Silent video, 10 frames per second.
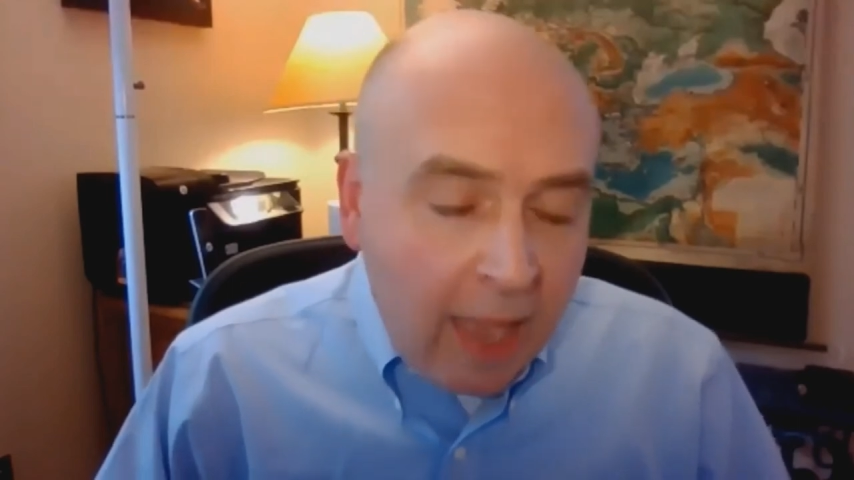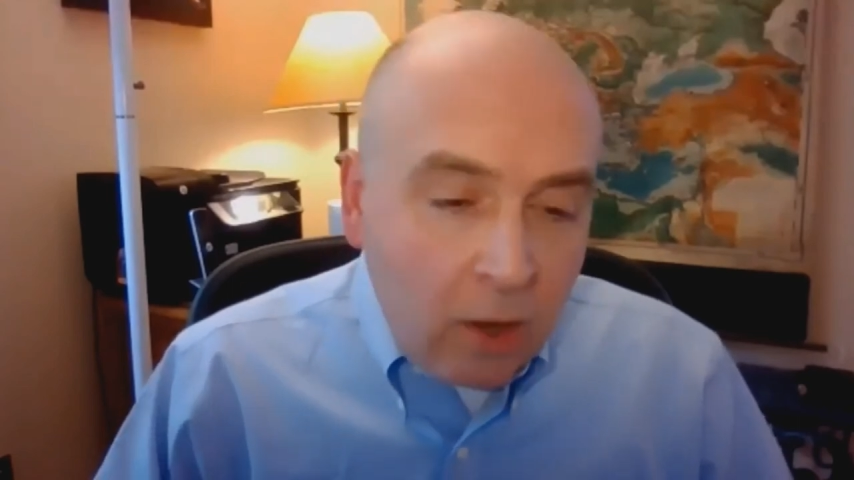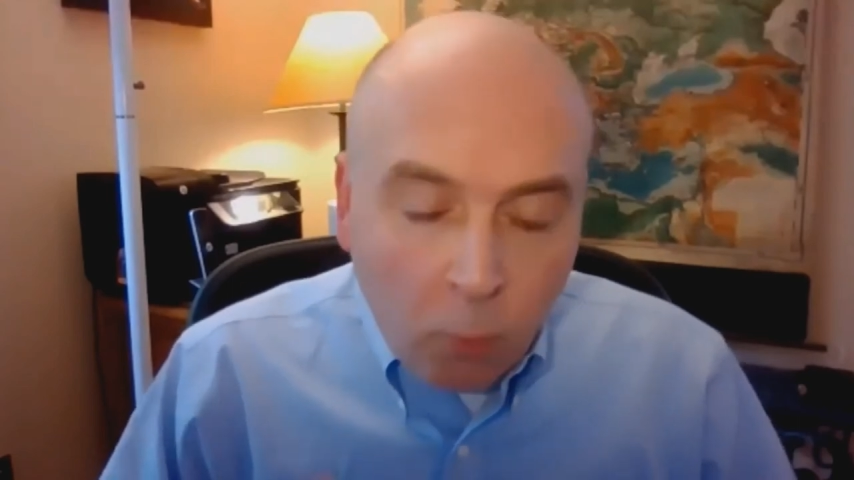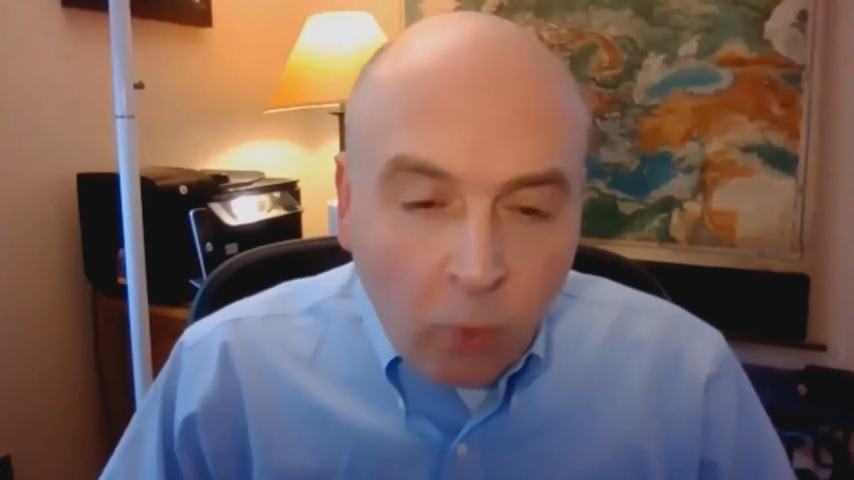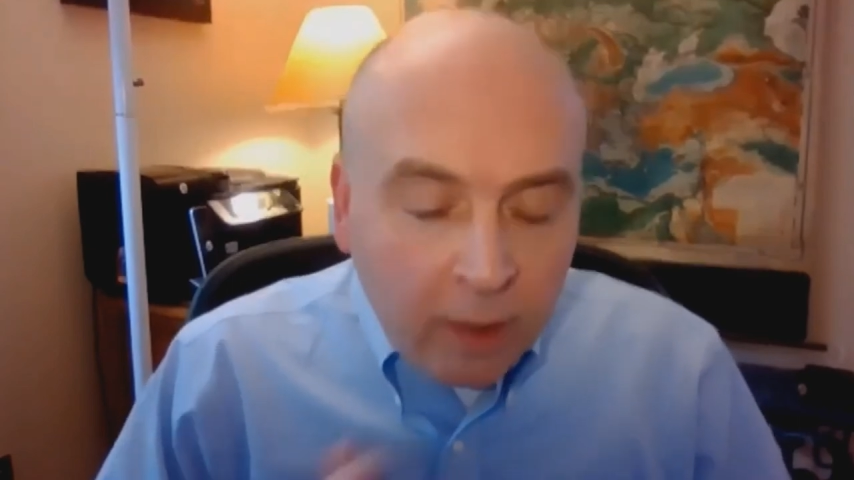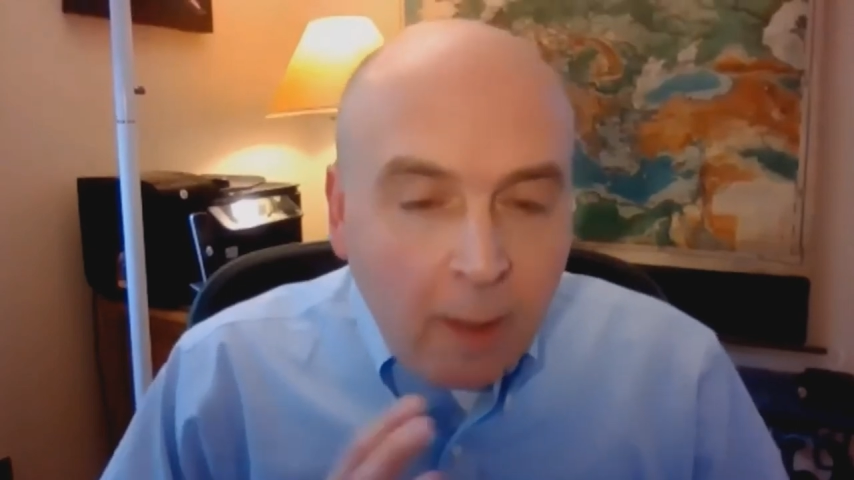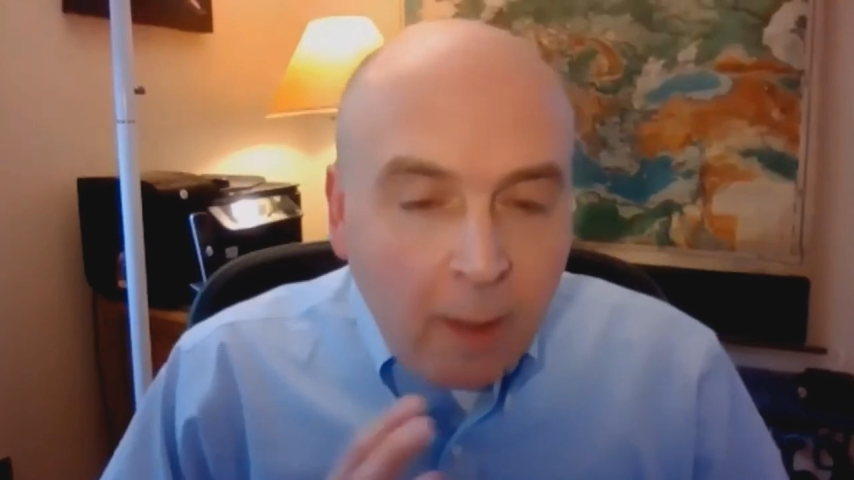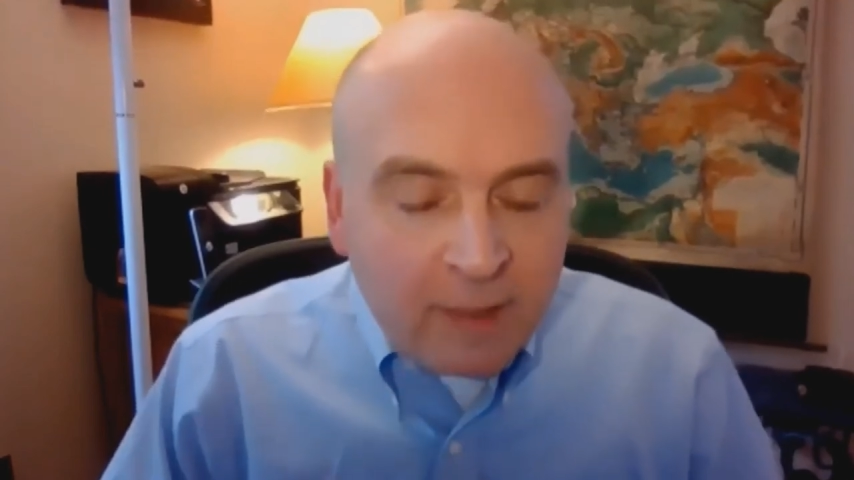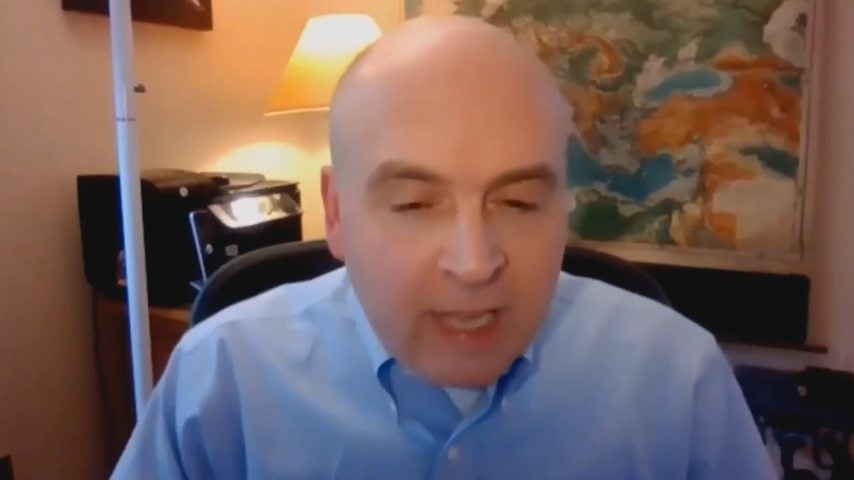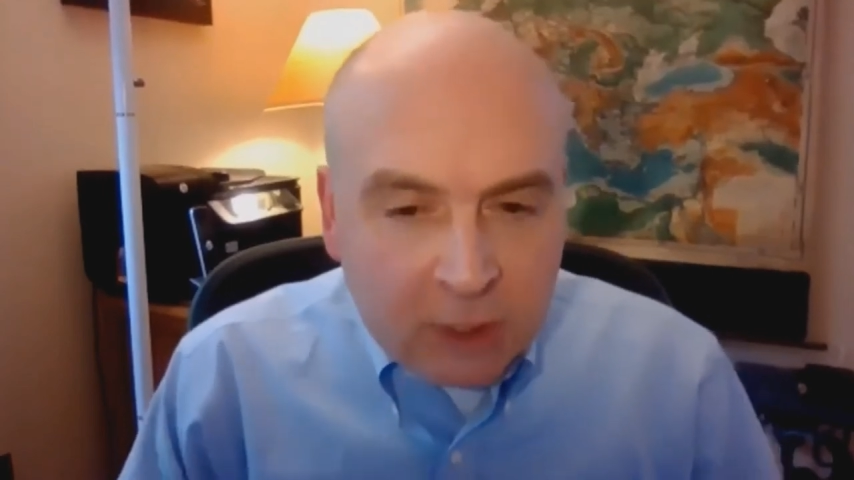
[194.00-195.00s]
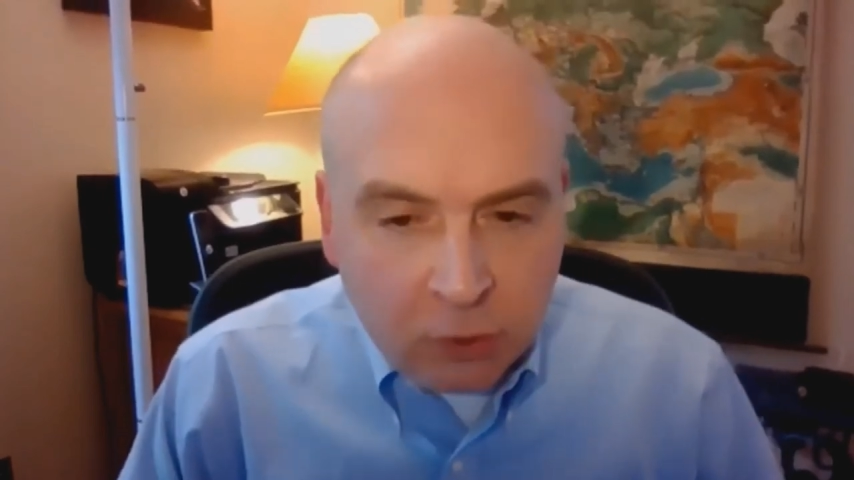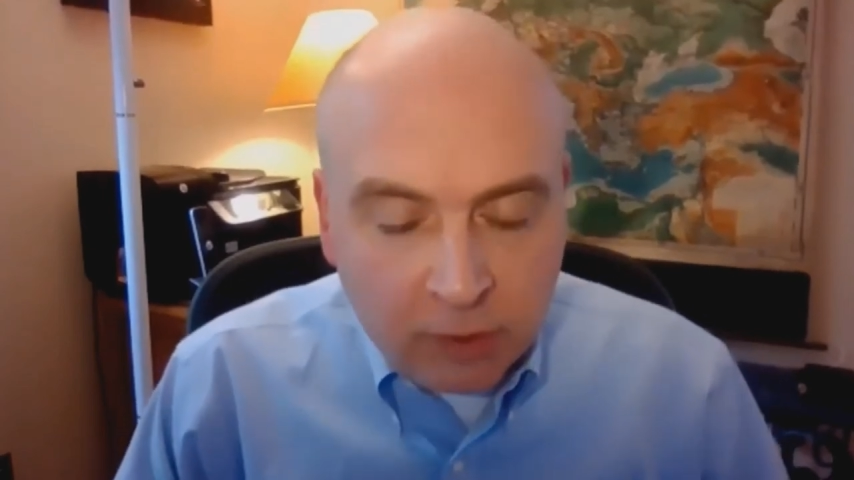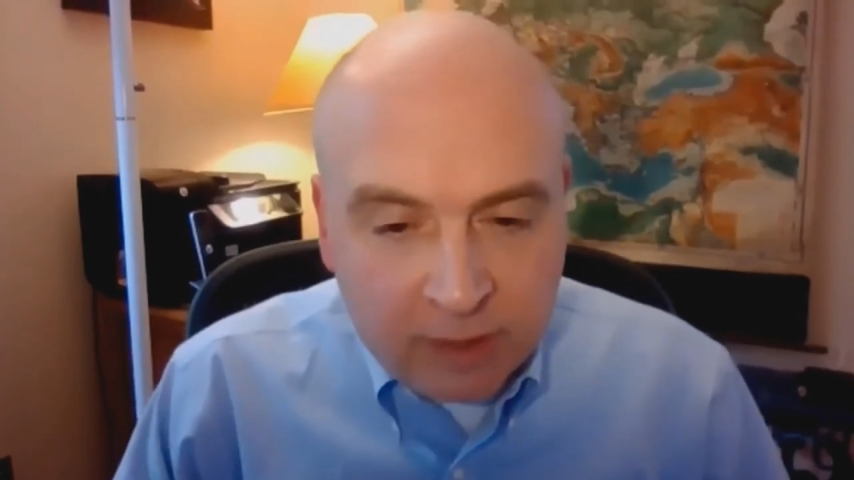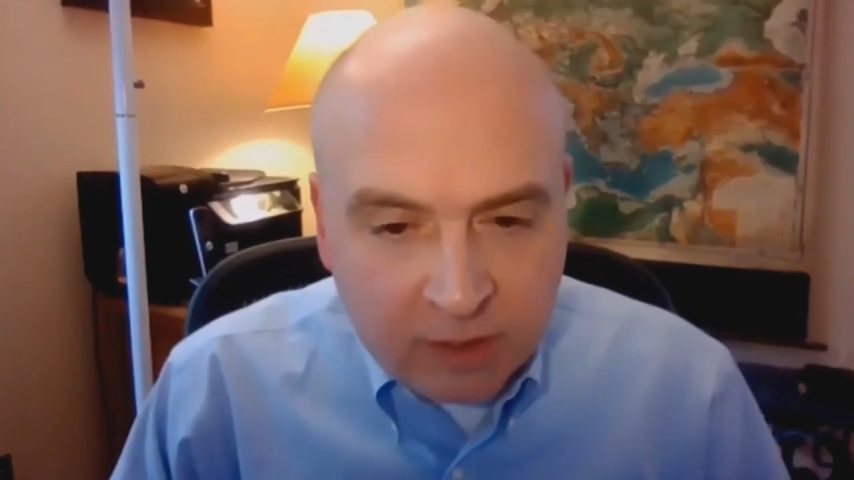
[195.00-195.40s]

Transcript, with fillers: and a potential